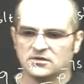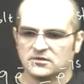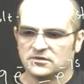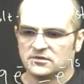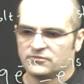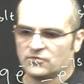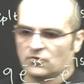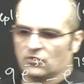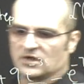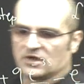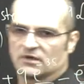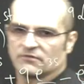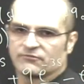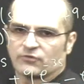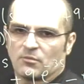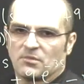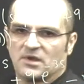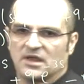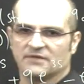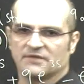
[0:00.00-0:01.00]
If you look at
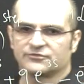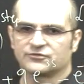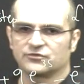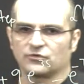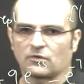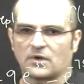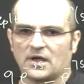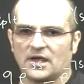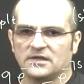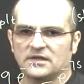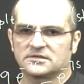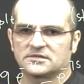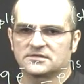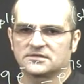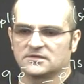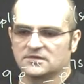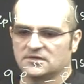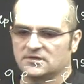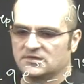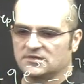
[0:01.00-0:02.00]
from left to right,
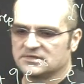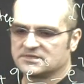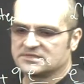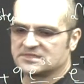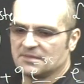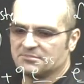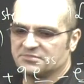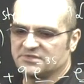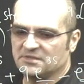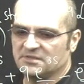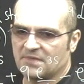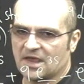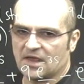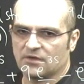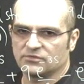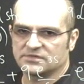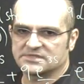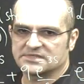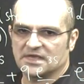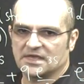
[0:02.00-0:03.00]
step t
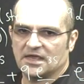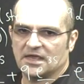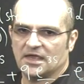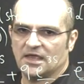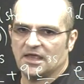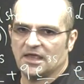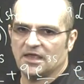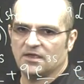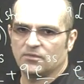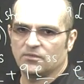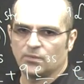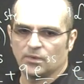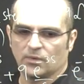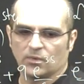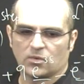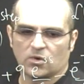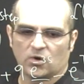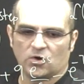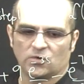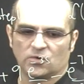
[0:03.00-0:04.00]
minus a will
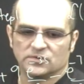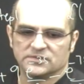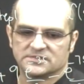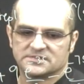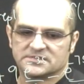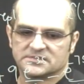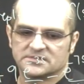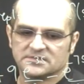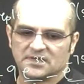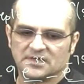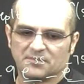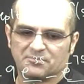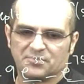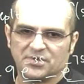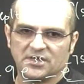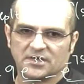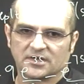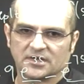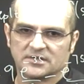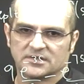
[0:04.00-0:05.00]
cause the
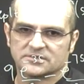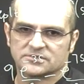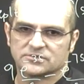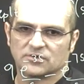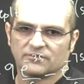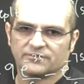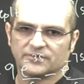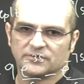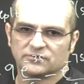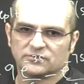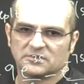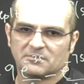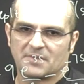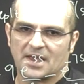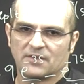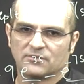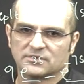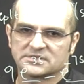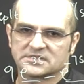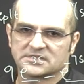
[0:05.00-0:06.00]
appearance of e to the
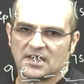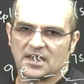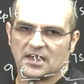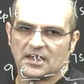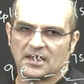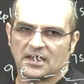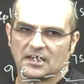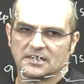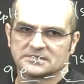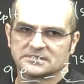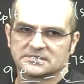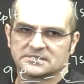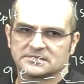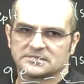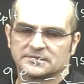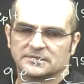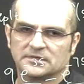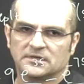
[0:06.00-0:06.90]
minus as.